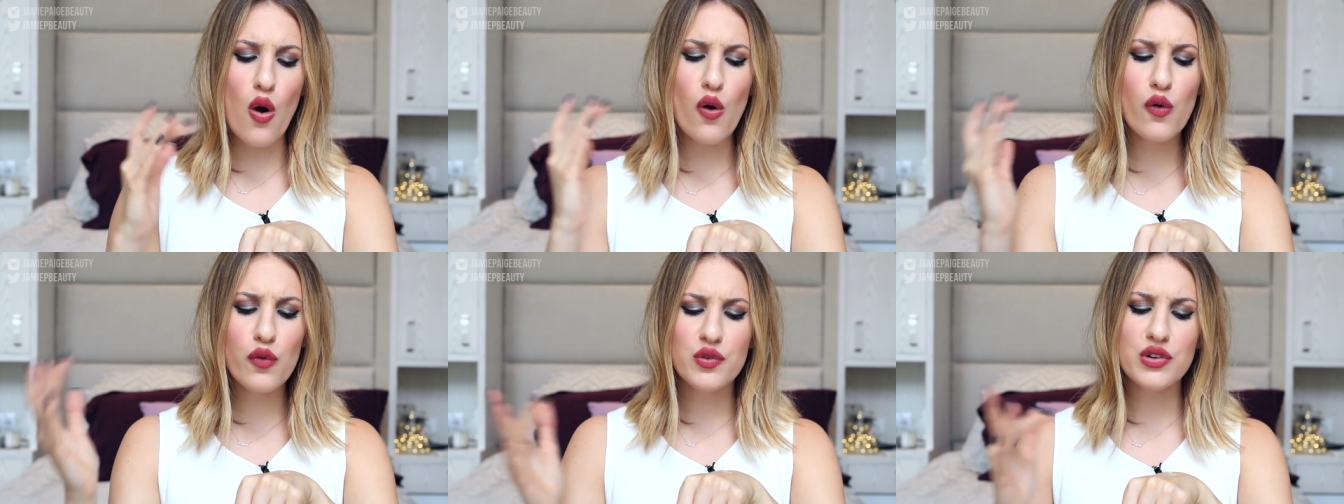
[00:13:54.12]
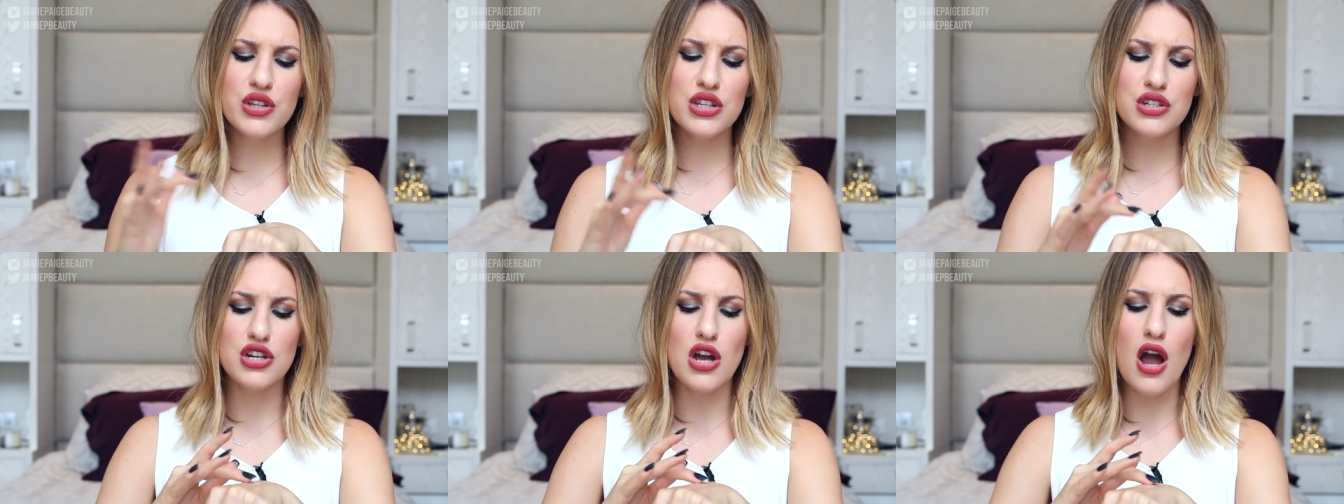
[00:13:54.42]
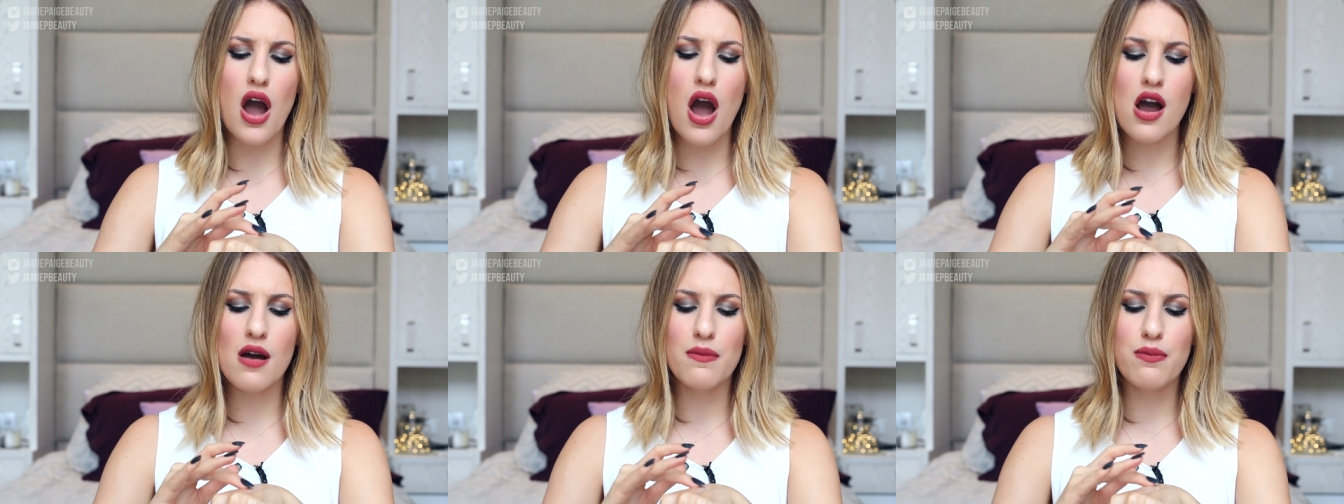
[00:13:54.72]
over the
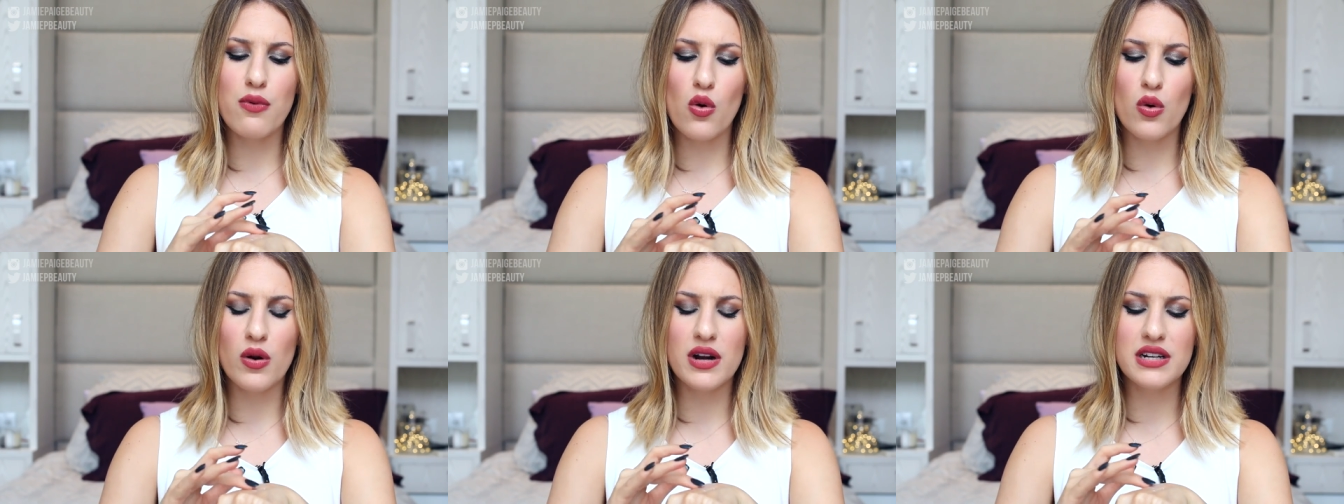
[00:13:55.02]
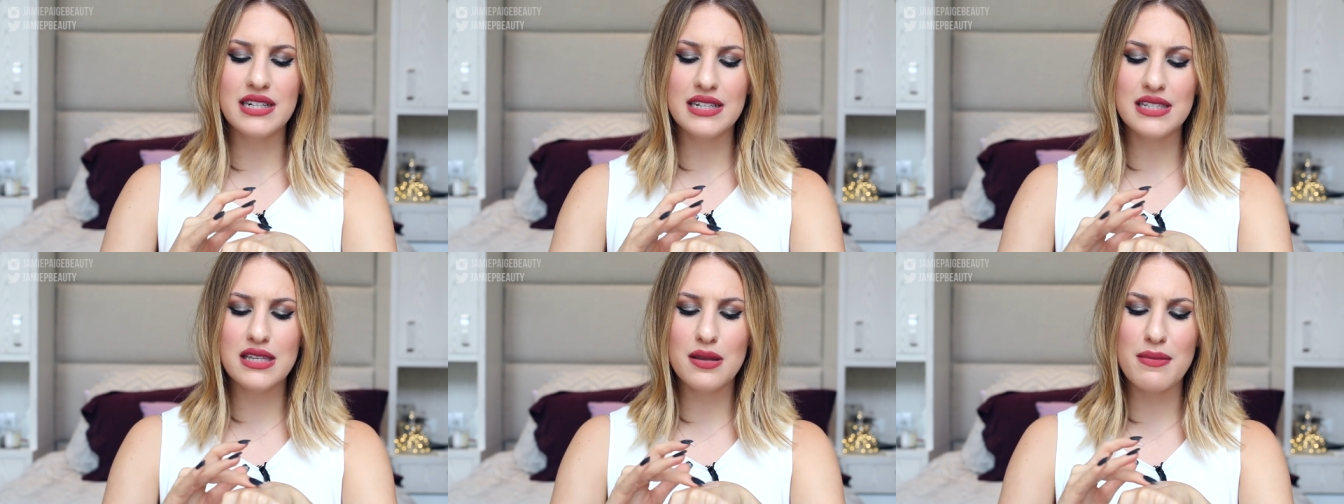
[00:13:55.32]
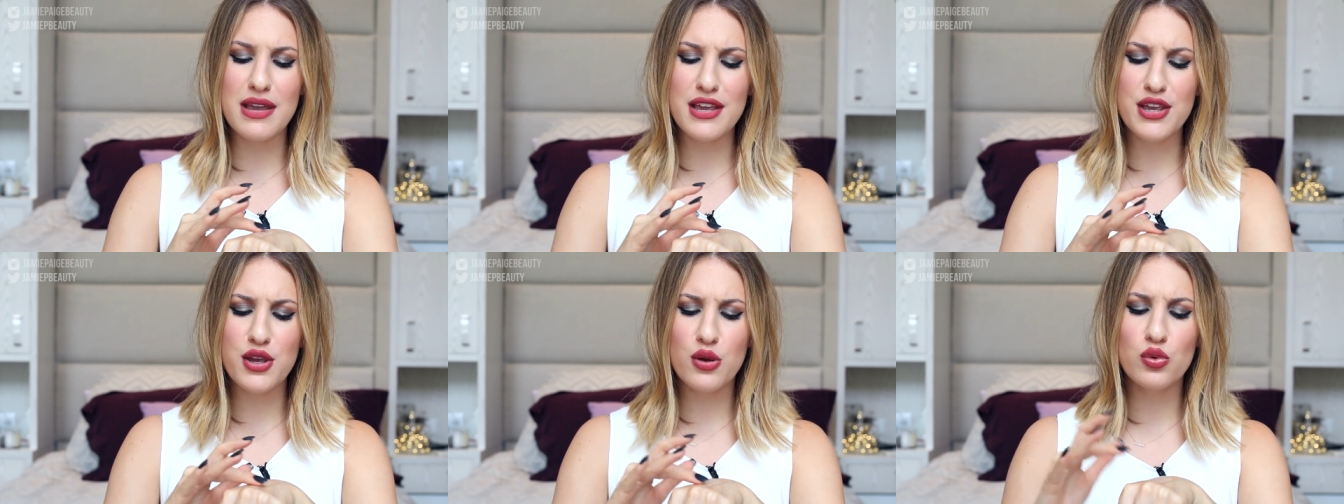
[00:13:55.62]
top or it
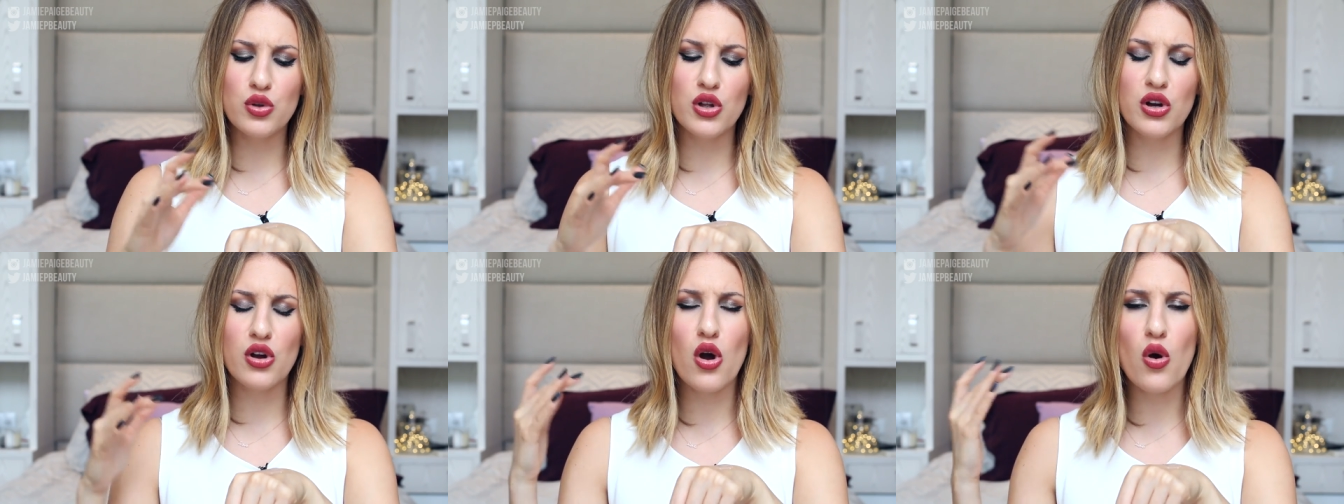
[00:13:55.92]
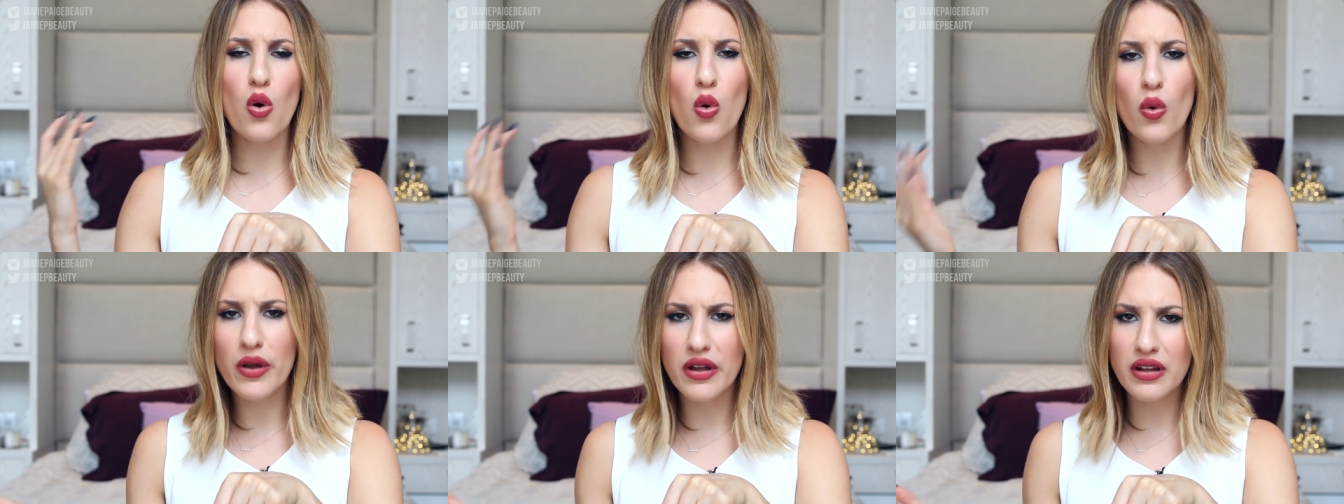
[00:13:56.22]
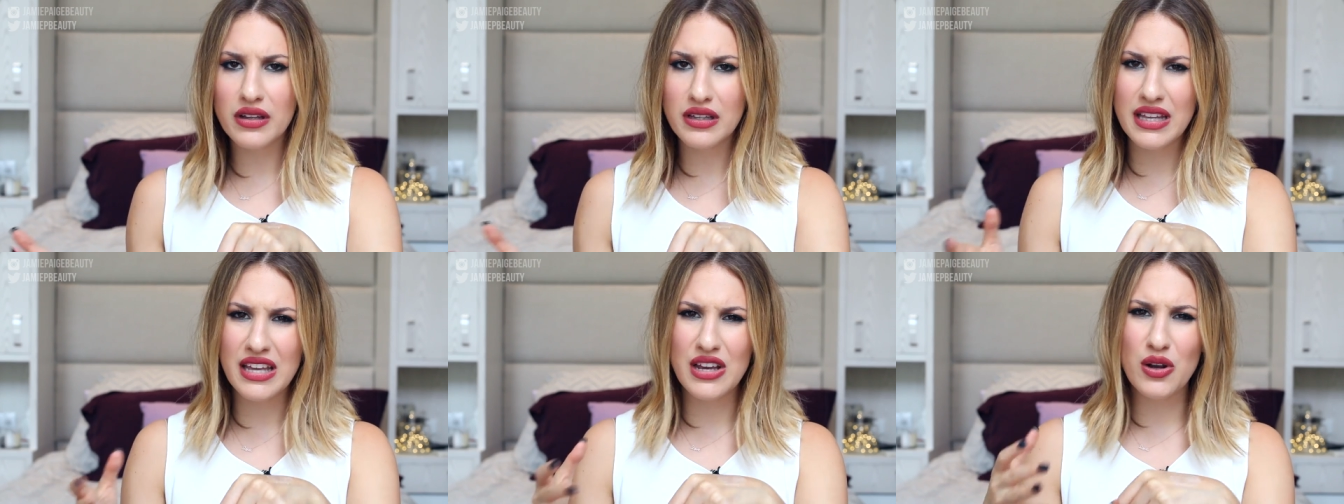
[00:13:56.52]
doesn't make you look
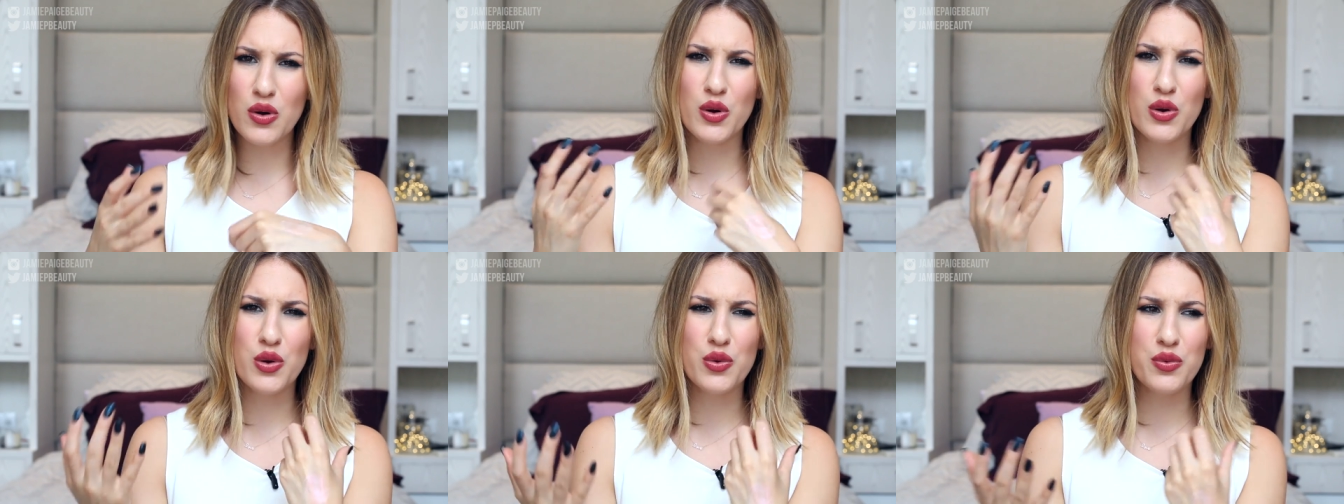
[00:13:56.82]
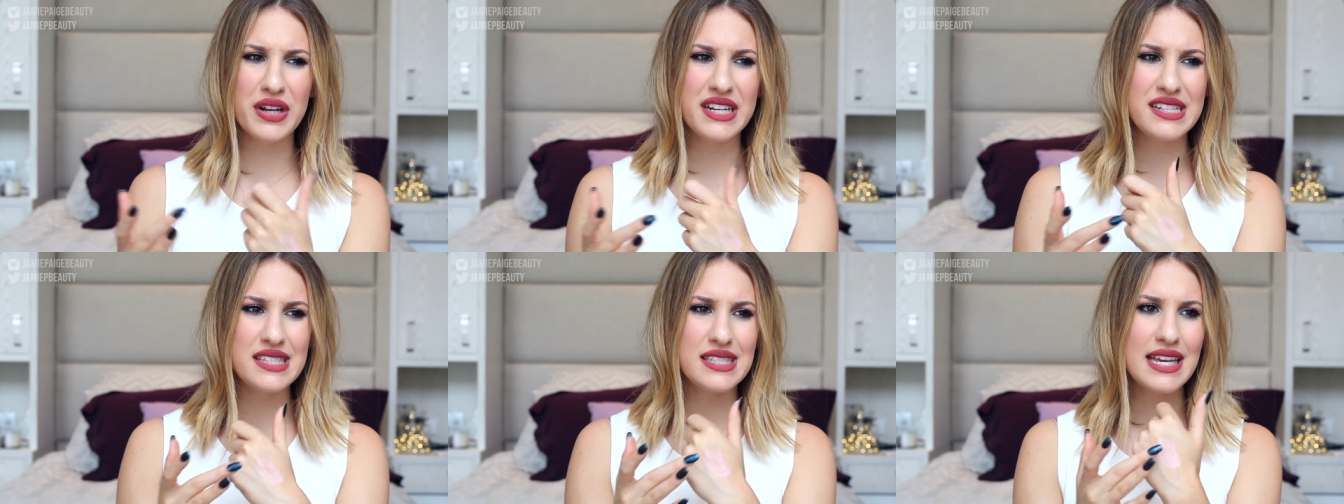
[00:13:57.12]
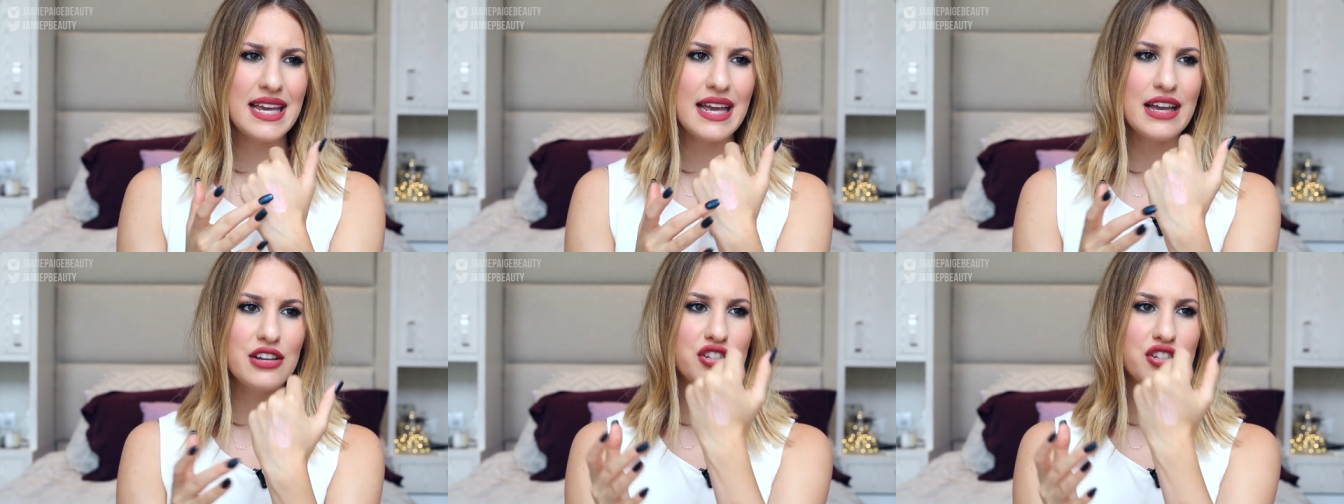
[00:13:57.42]
oily or greasy.